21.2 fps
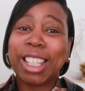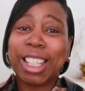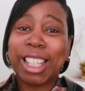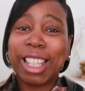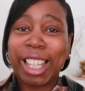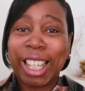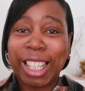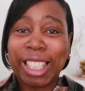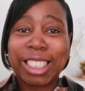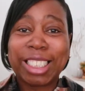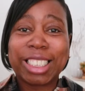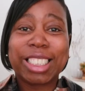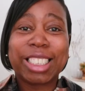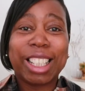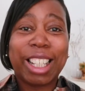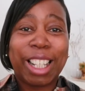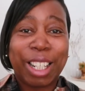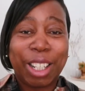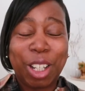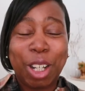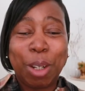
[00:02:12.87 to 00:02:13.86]
it is
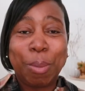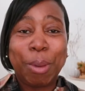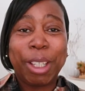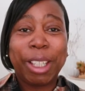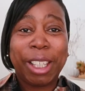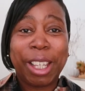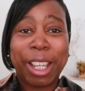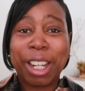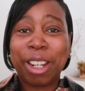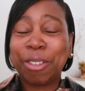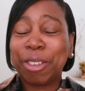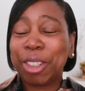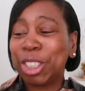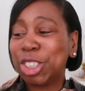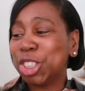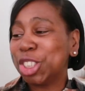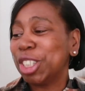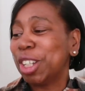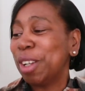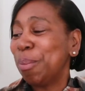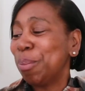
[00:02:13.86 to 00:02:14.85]
a little bit
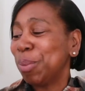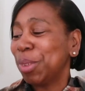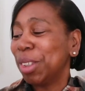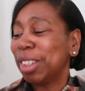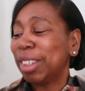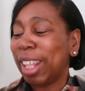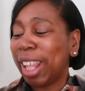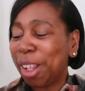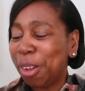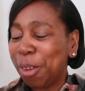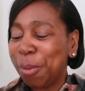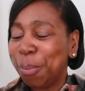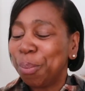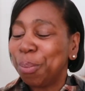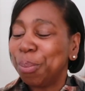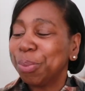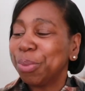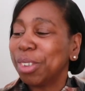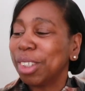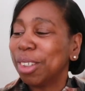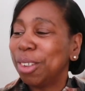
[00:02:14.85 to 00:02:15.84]
garish. Now
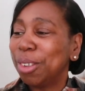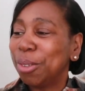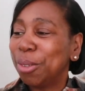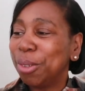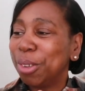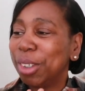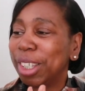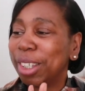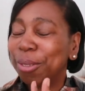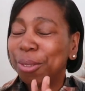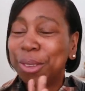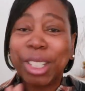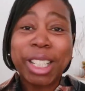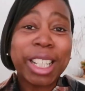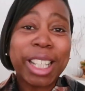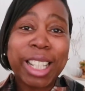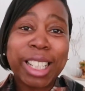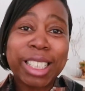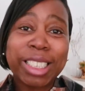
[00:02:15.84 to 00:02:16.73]
what it